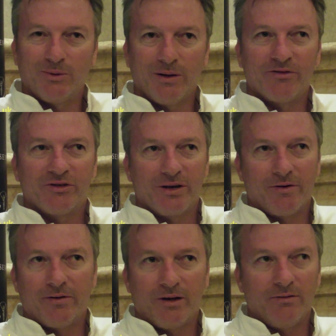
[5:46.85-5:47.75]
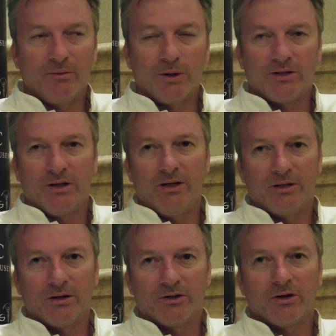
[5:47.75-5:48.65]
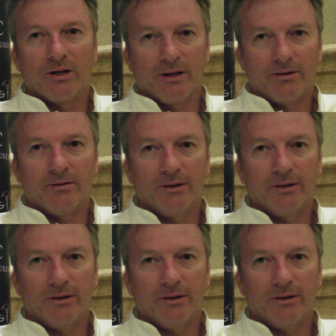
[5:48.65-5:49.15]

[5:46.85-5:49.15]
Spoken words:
One of seven. I think the West Indies have got a shot at it.